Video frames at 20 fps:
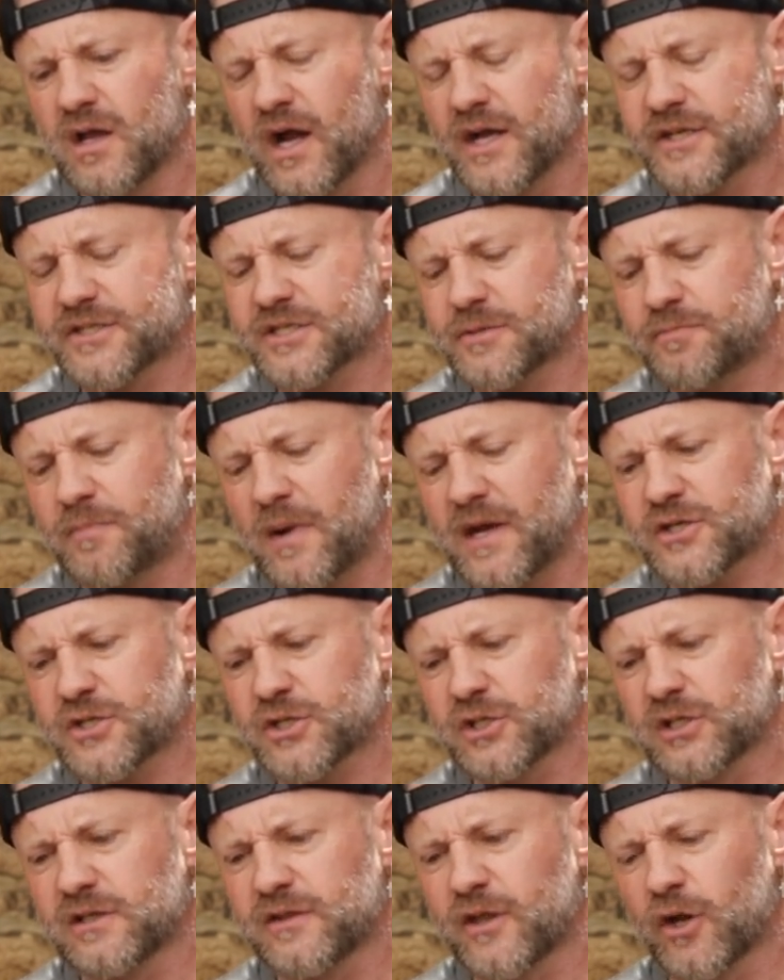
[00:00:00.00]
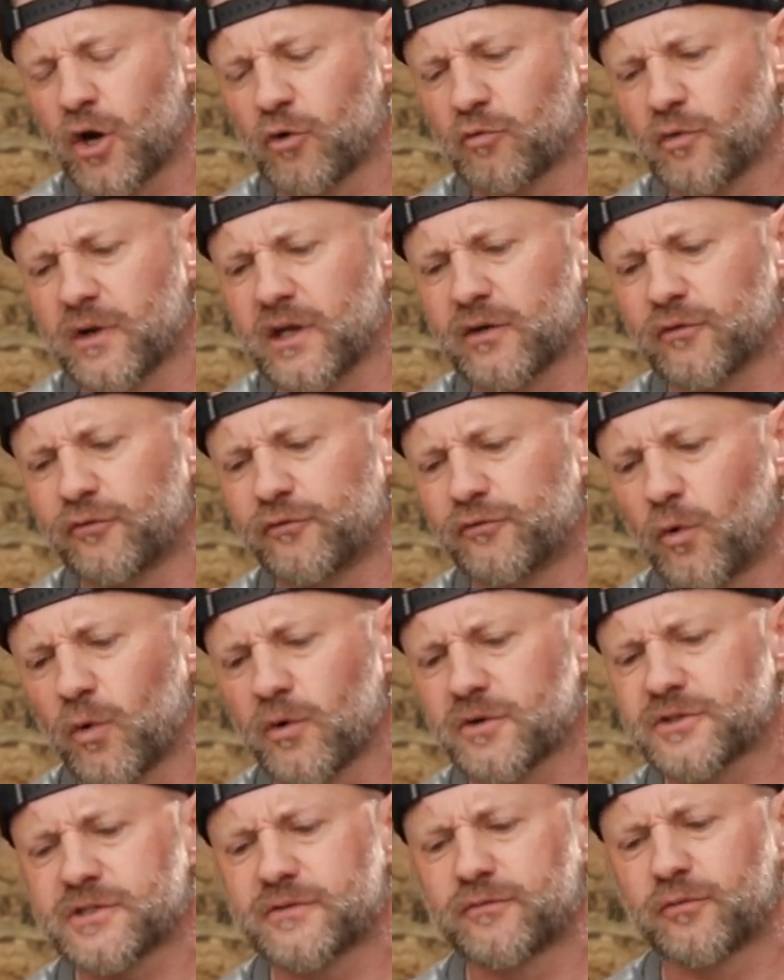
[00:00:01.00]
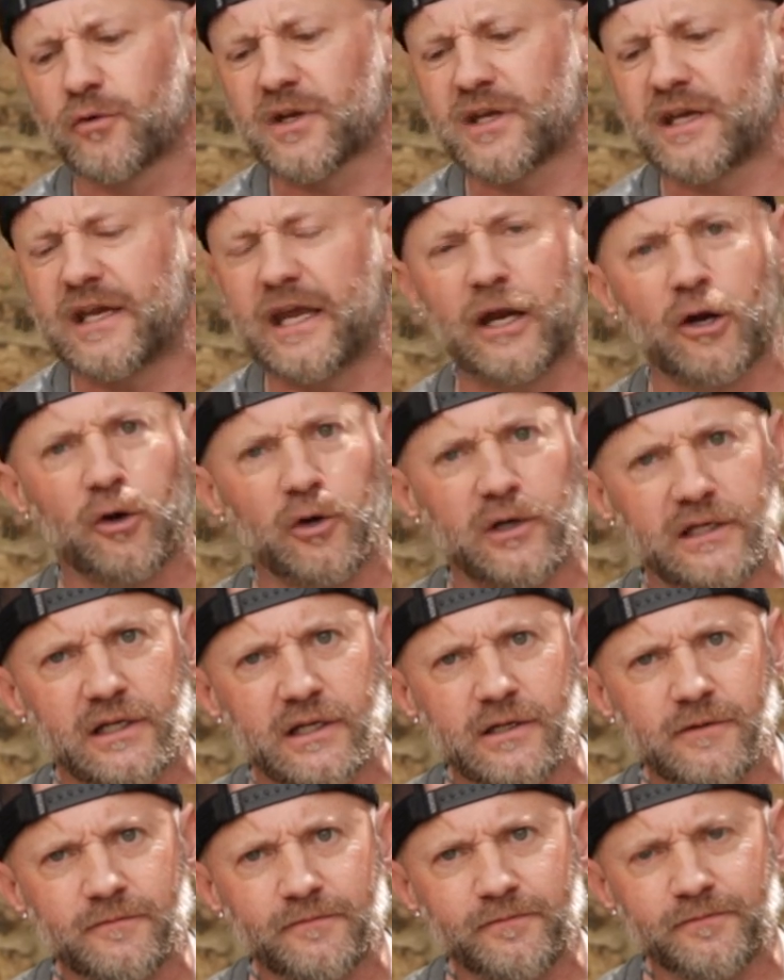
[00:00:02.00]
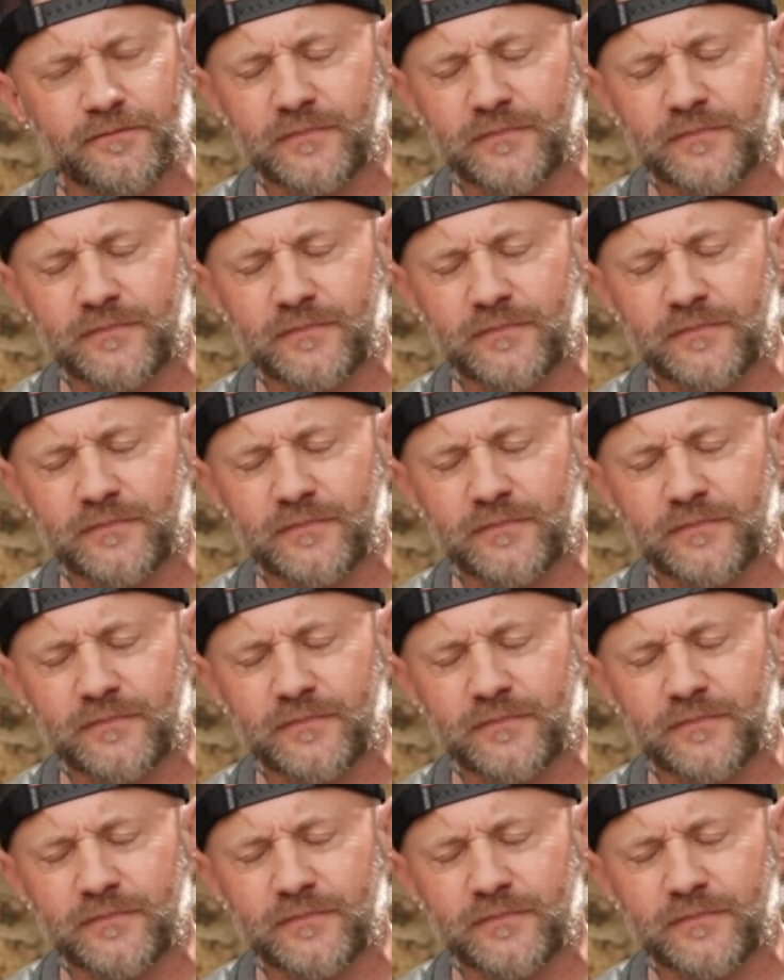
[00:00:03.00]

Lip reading: especially that are reinforced for carrying.